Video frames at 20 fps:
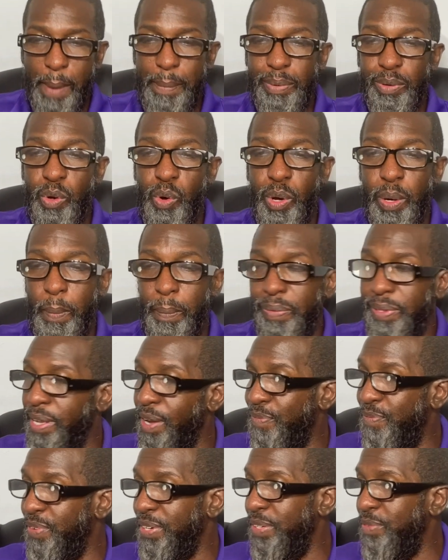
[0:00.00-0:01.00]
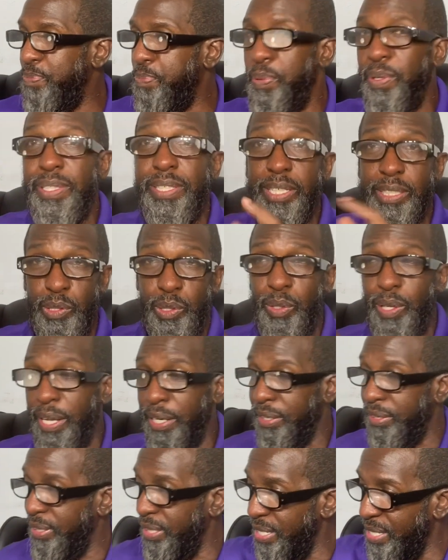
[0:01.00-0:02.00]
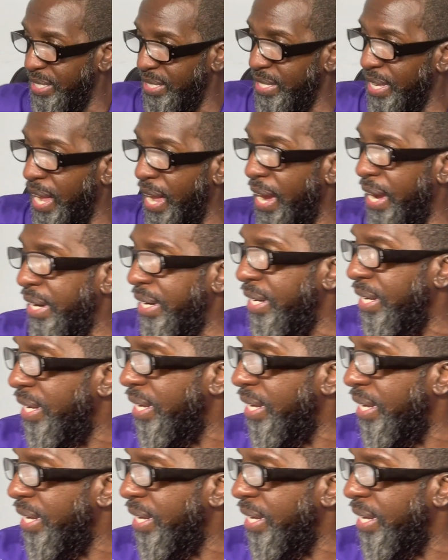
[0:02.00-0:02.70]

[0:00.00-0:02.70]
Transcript: going to definitely put this letter to the side